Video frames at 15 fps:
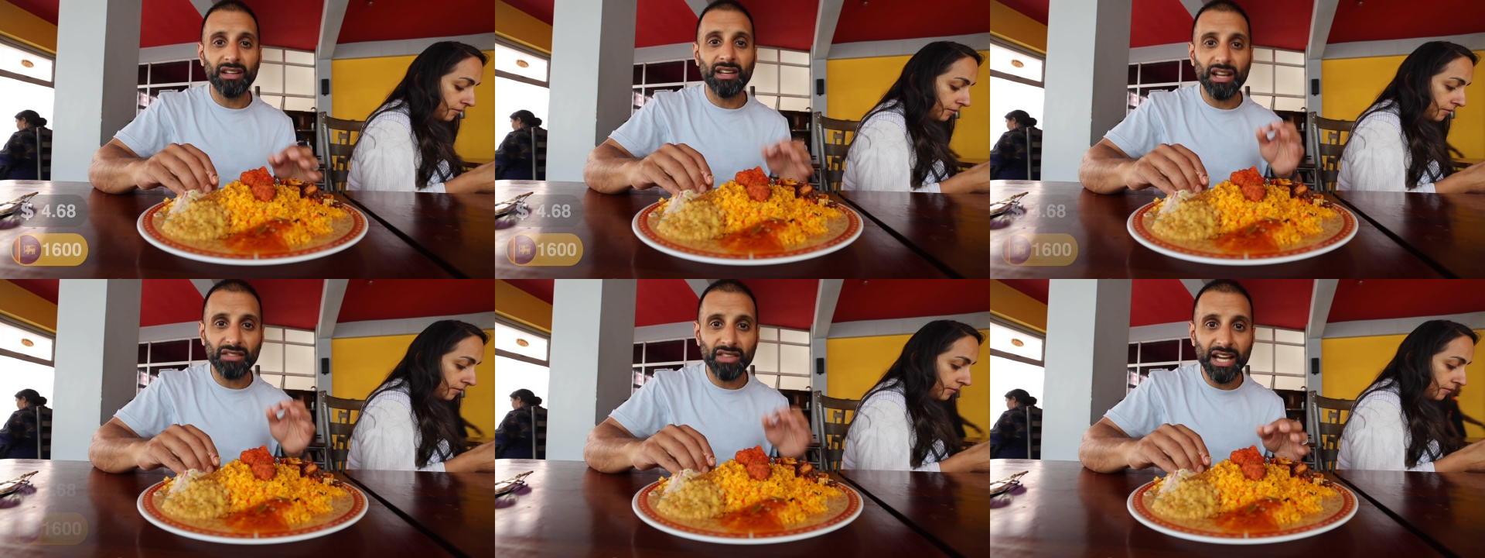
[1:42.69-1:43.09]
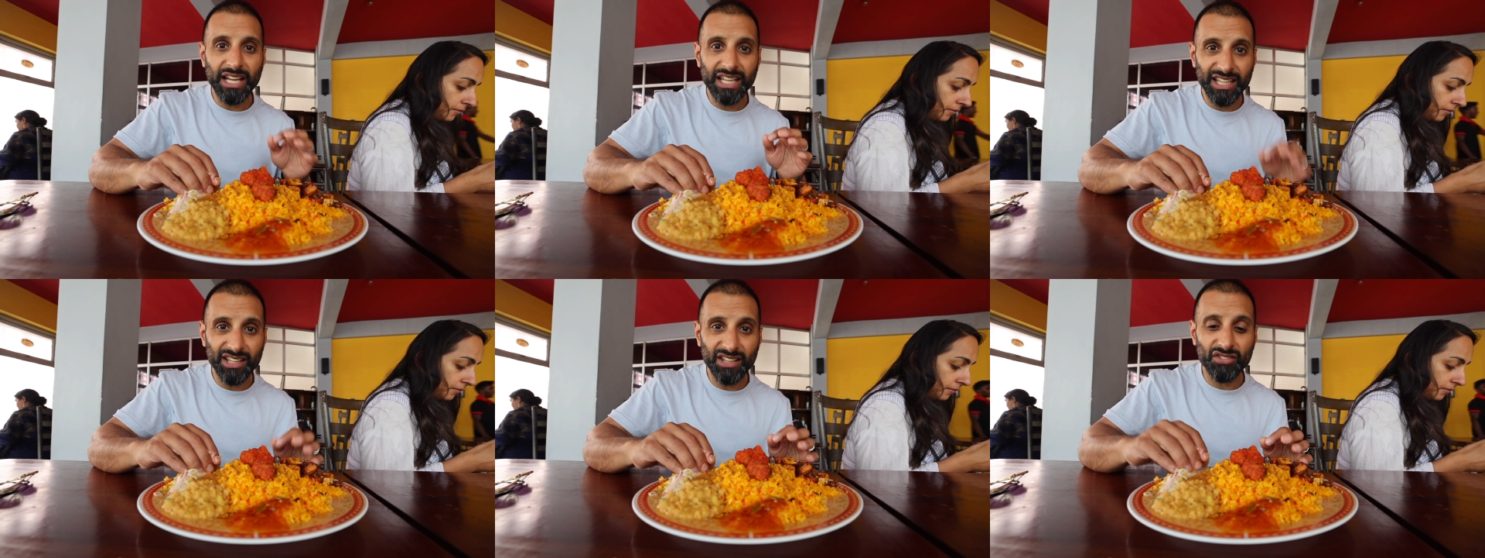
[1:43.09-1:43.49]
Speaker 1: Now
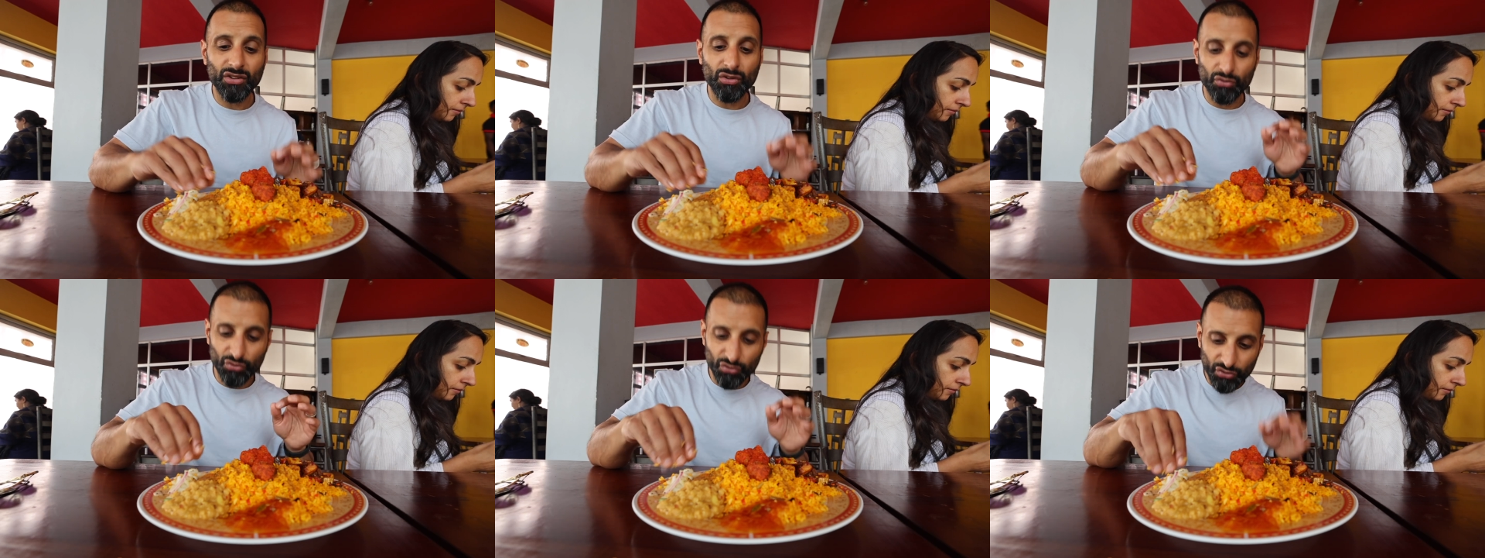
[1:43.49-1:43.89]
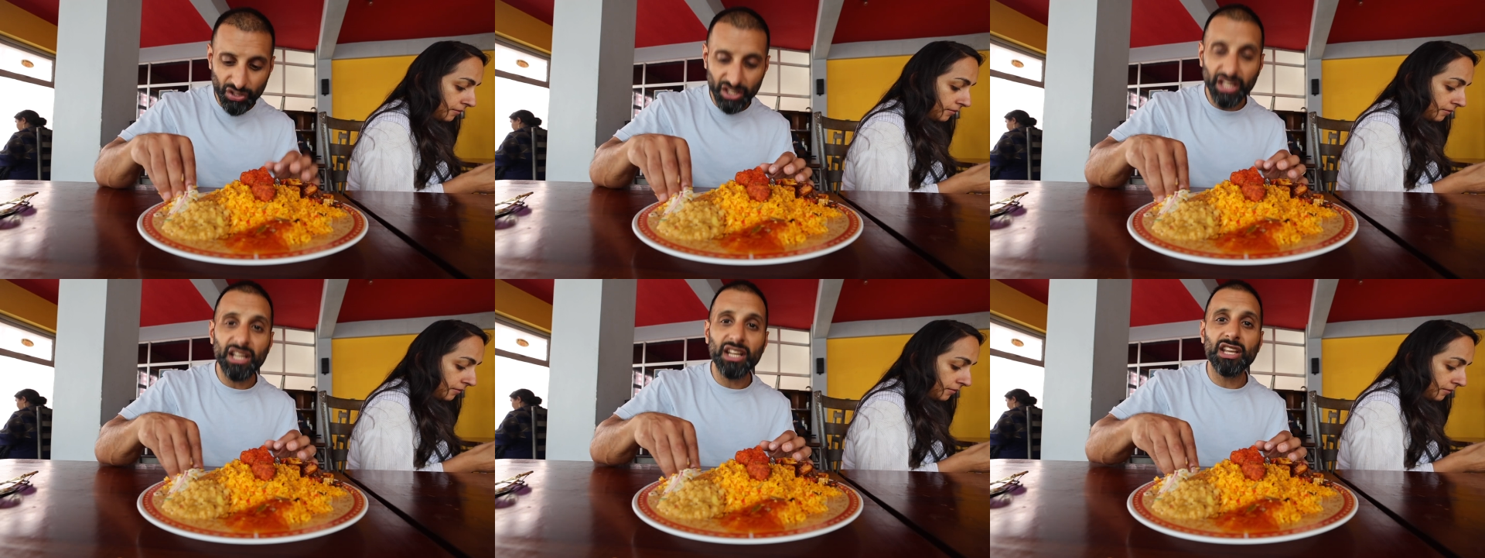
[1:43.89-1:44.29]
that is
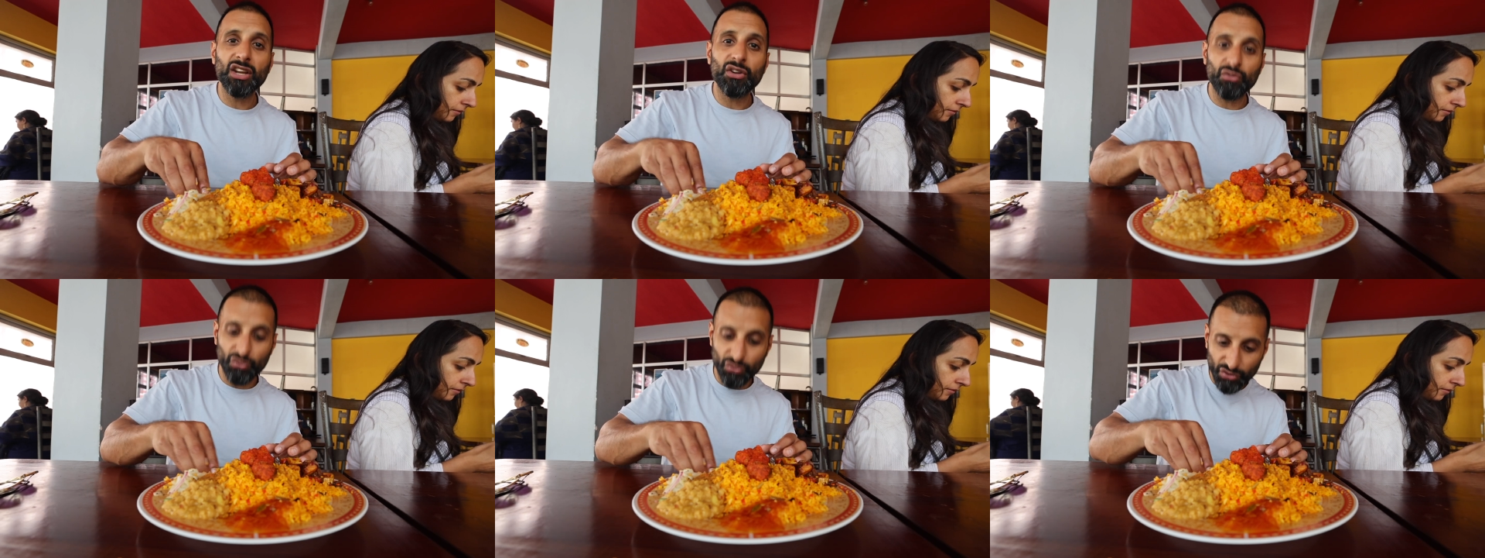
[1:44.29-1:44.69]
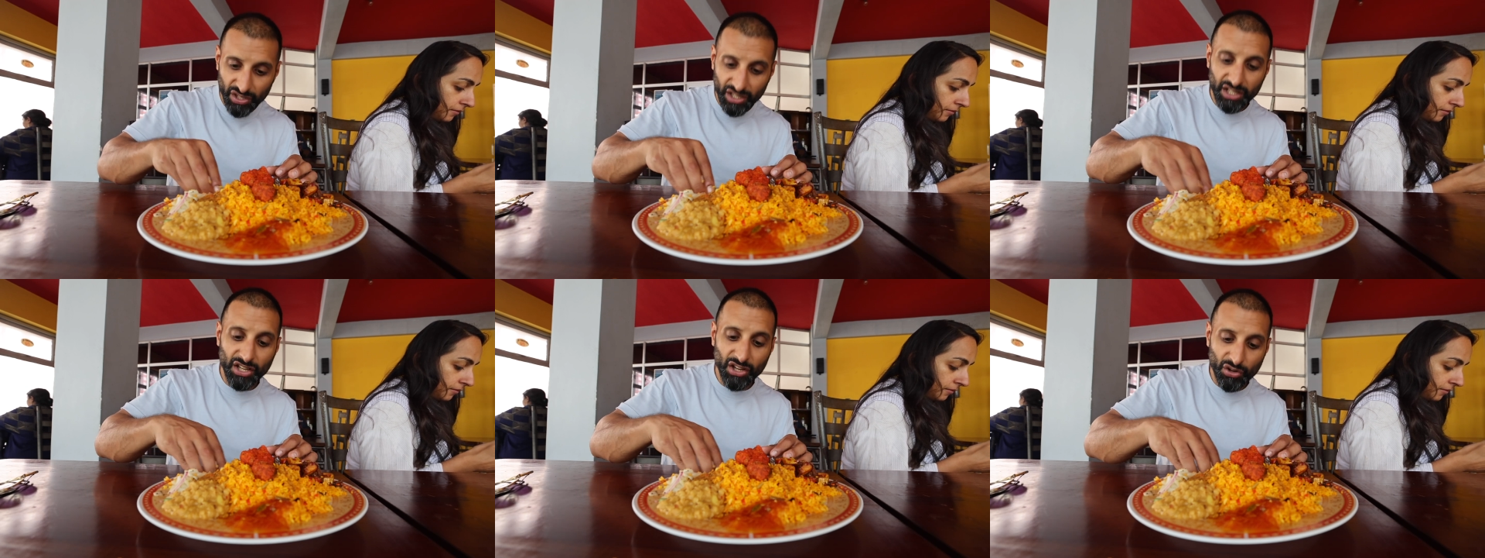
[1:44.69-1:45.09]
really,
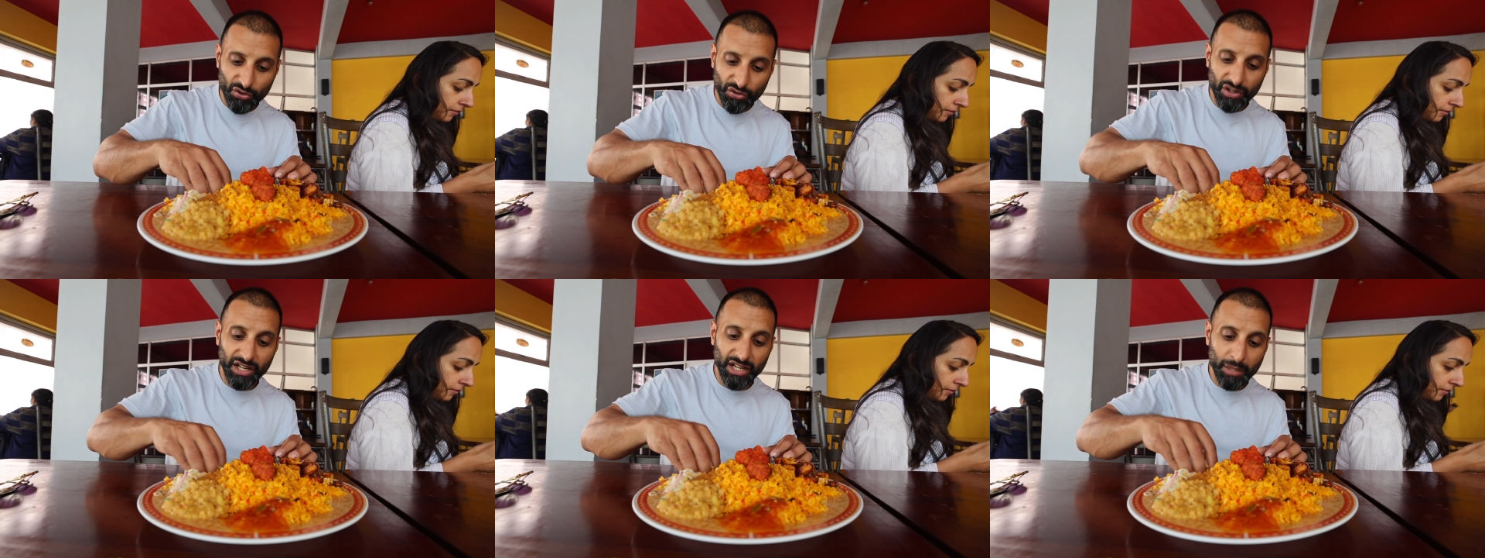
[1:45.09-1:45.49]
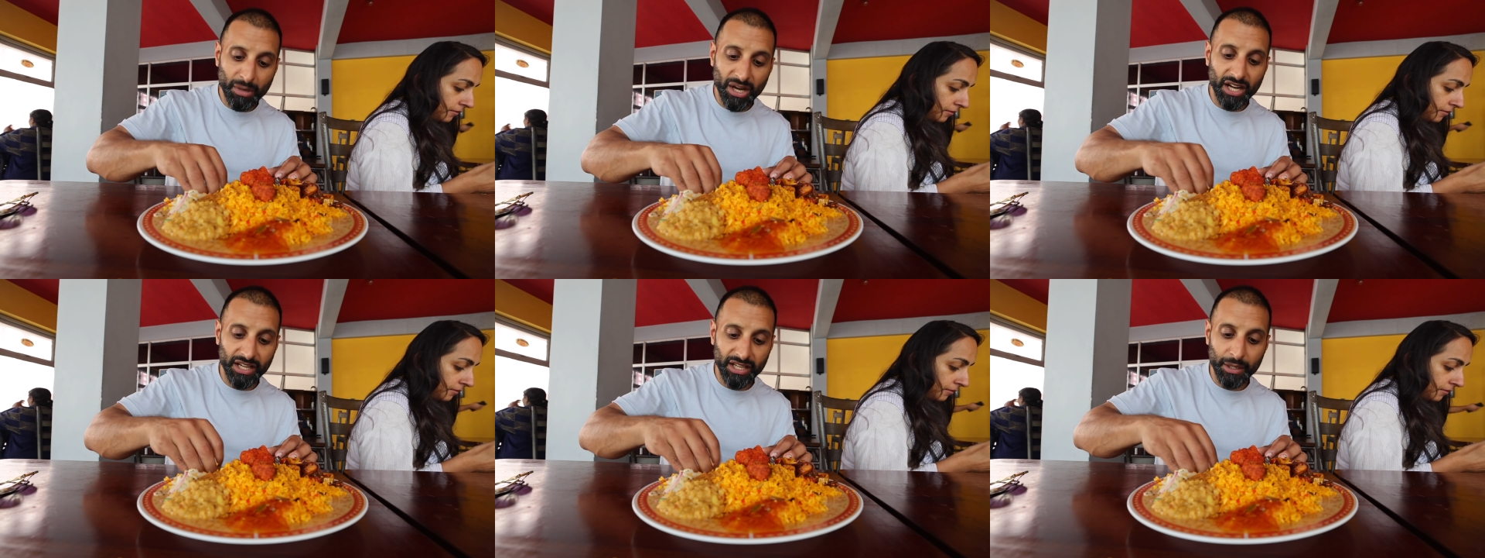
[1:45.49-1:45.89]
really, really bargain.